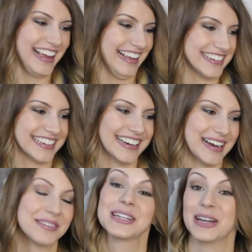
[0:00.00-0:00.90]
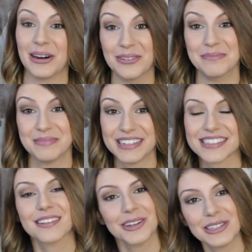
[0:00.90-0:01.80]
And I'm gonna go
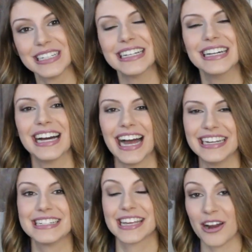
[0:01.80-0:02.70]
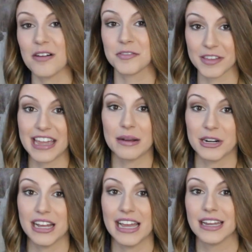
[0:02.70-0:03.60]
because clearly I need to get off of the
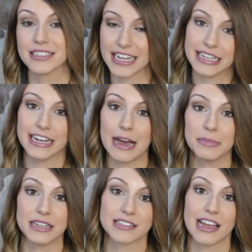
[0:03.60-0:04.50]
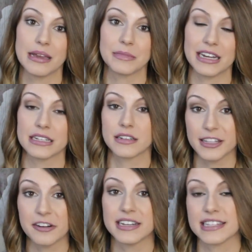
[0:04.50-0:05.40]
camera and take a nap because I am getting
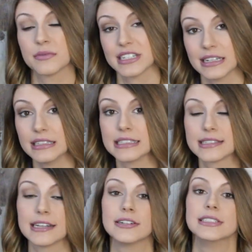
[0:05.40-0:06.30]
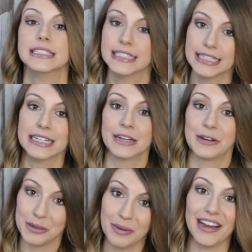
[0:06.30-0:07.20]
delirious and ridiculous. So
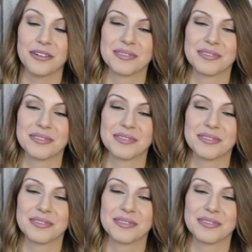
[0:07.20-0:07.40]
goodbye.